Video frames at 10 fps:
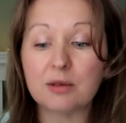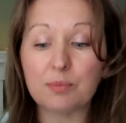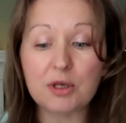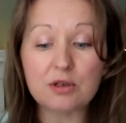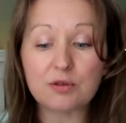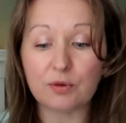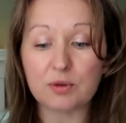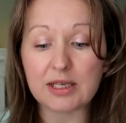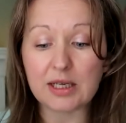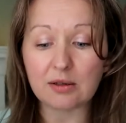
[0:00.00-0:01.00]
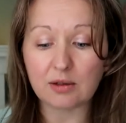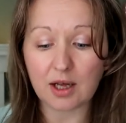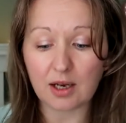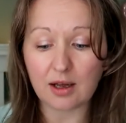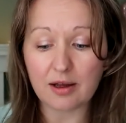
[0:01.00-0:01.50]
a beautiful teal
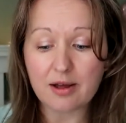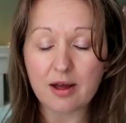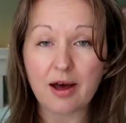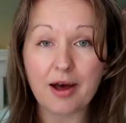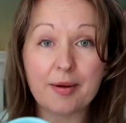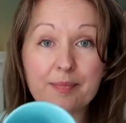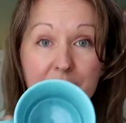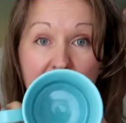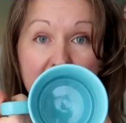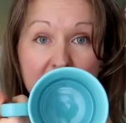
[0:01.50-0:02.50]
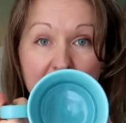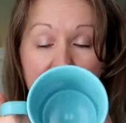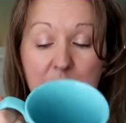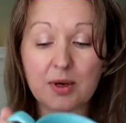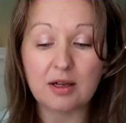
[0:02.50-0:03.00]
colour
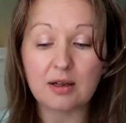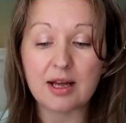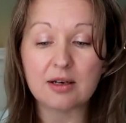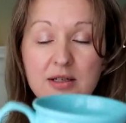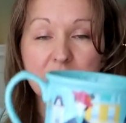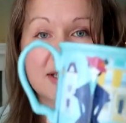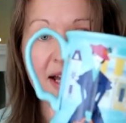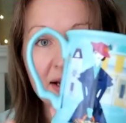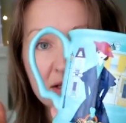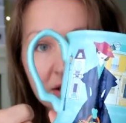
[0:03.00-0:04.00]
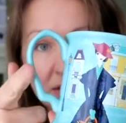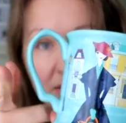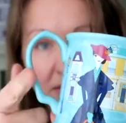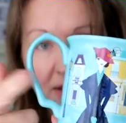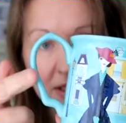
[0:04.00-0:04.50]
inside as well. And this handle
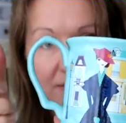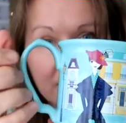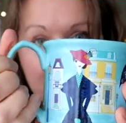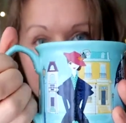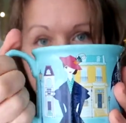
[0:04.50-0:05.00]
is very